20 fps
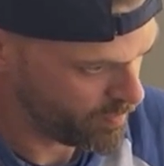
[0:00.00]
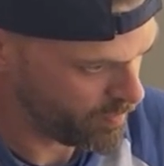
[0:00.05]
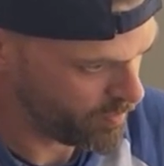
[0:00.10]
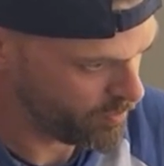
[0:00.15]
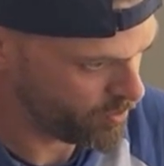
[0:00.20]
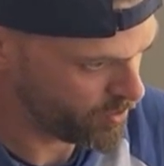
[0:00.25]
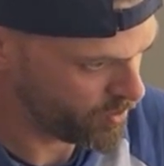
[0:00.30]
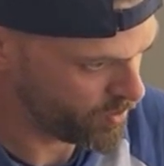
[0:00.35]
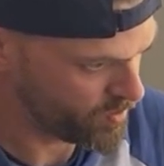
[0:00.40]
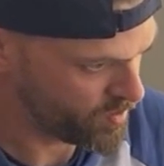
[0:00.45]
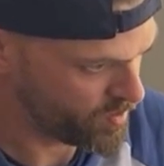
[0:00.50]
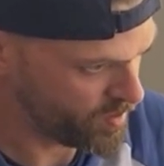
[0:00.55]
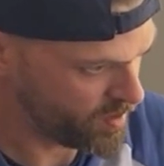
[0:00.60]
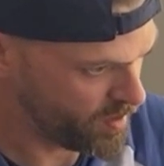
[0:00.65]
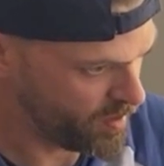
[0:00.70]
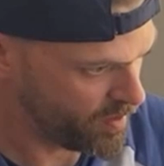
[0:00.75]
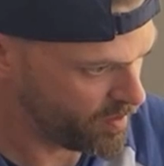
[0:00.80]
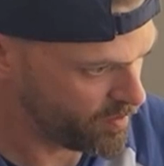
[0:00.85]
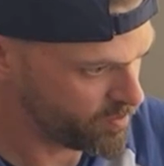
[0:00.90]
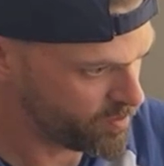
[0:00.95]
And you can
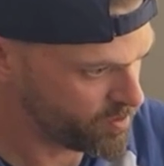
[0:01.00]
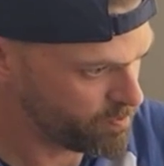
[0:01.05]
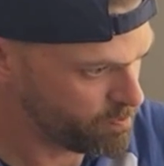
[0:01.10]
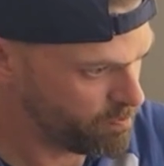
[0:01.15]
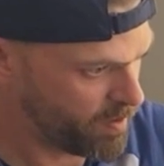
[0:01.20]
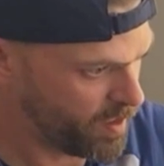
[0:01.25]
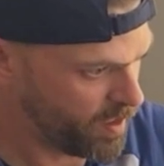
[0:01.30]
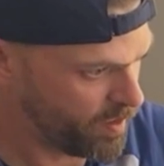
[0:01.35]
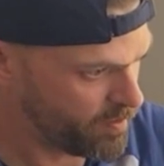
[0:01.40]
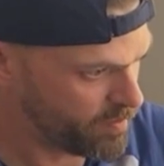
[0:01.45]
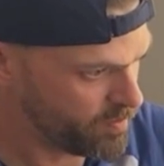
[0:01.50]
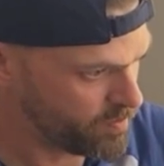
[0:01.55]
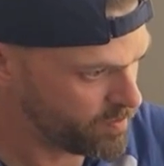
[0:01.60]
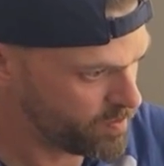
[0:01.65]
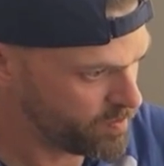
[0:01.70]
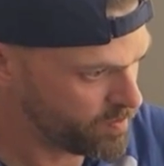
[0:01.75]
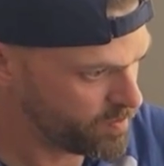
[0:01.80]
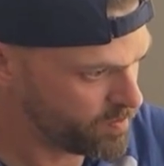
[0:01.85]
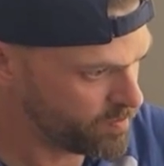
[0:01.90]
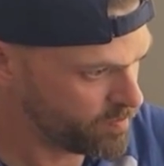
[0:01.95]
see how this
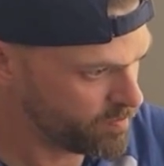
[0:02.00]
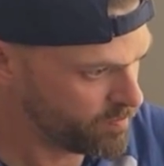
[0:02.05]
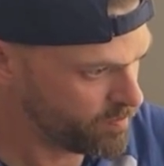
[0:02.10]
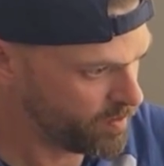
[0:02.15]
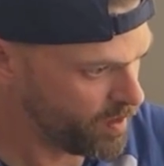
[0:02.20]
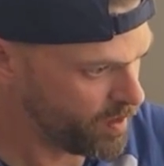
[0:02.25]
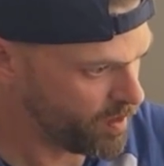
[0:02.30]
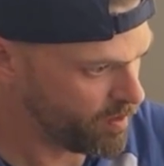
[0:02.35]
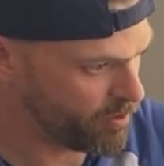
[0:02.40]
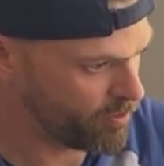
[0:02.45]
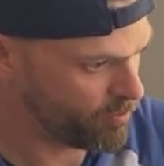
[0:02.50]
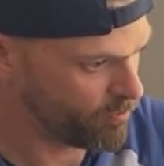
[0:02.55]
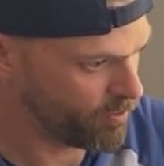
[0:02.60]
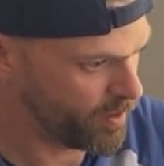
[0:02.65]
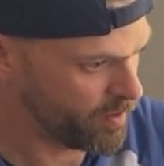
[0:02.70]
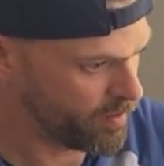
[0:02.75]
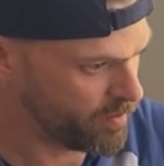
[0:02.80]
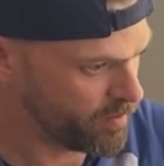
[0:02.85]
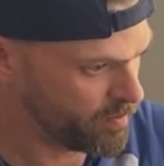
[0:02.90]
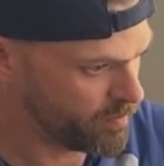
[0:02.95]
balance
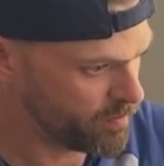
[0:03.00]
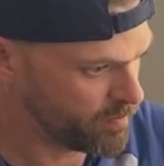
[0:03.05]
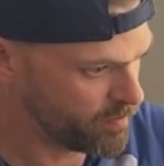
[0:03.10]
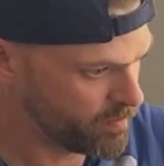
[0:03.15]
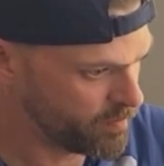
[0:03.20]
counterweight